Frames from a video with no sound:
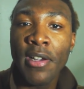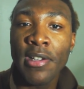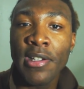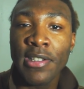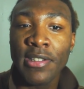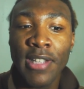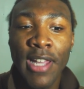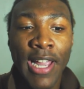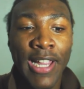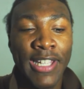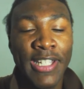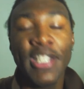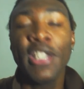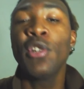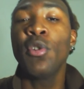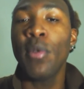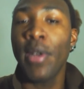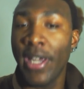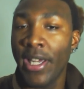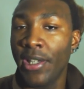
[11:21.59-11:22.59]
He was like, and
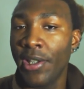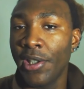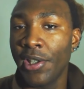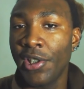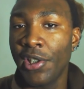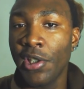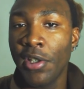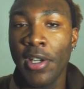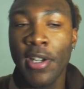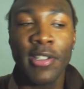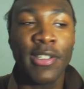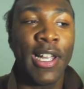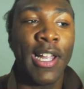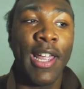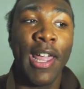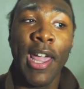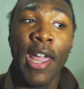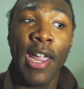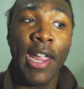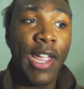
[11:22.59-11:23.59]
he knew English, you know. He was
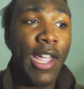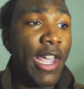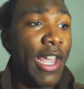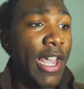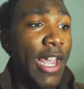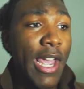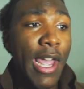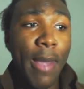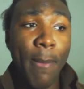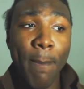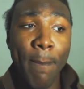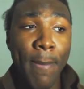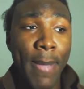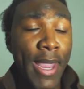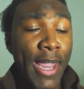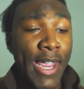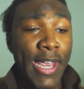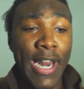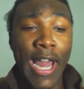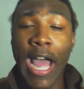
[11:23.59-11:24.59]
like, hey,
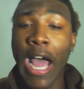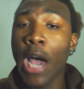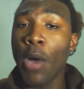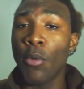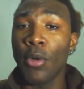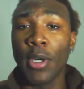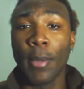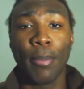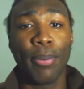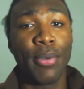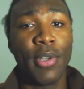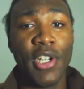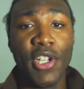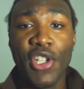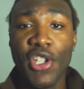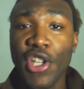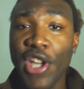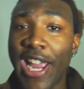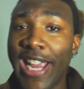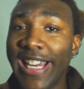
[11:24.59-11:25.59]
man, I would
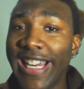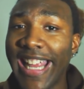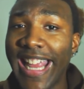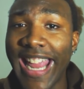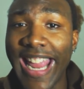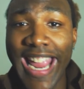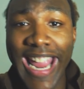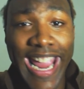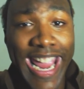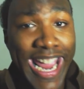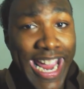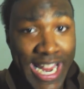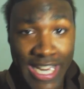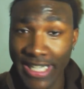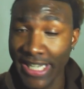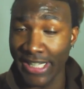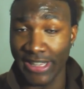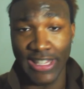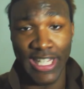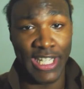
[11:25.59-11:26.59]
appreciate
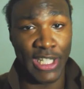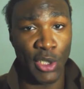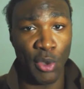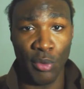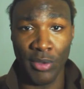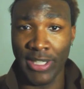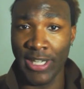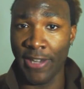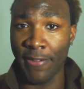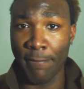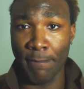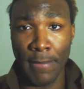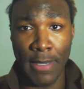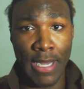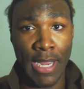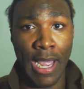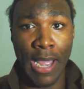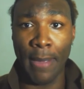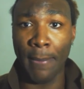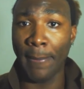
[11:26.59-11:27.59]
anything you give me.